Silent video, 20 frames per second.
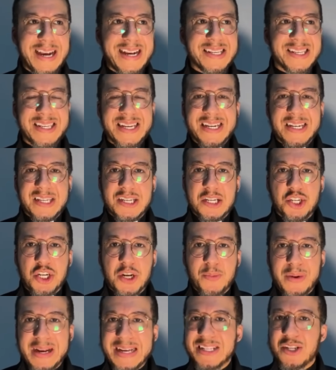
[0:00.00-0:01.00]
his
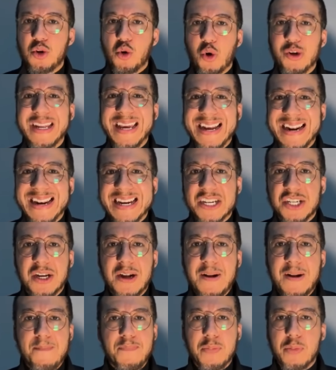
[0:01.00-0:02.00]
citizenship is not English.
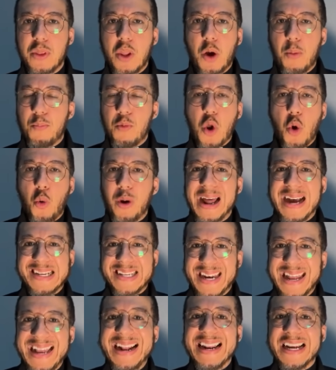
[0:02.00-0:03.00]
No one has
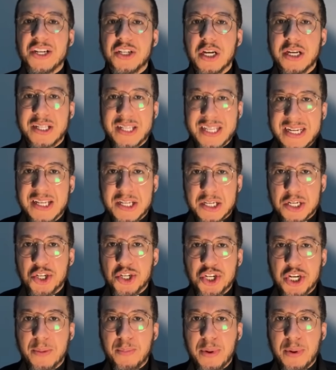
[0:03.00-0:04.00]
an English
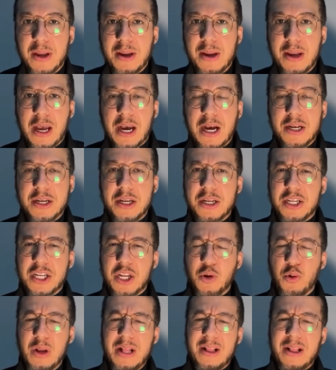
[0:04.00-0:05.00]
citizenship. And
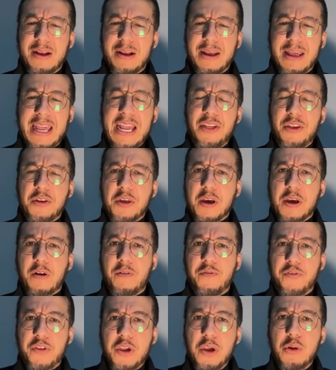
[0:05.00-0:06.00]
so either they're
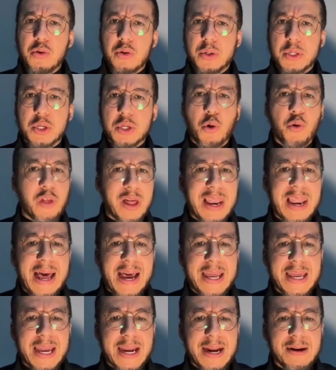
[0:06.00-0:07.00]
confused or they're
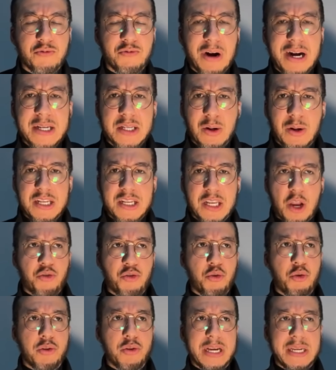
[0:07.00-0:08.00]
lying, right? So let's
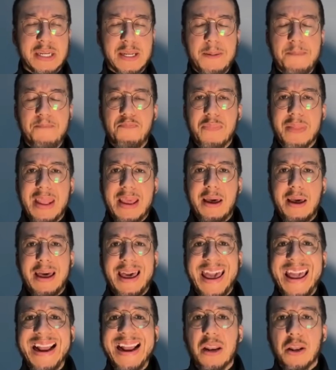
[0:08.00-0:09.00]
go through this.
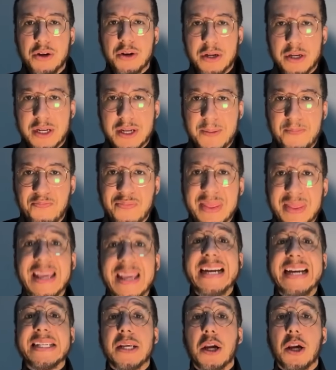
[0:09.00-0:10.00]
England
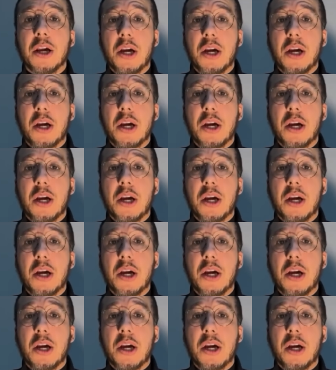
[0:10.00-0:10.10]
is a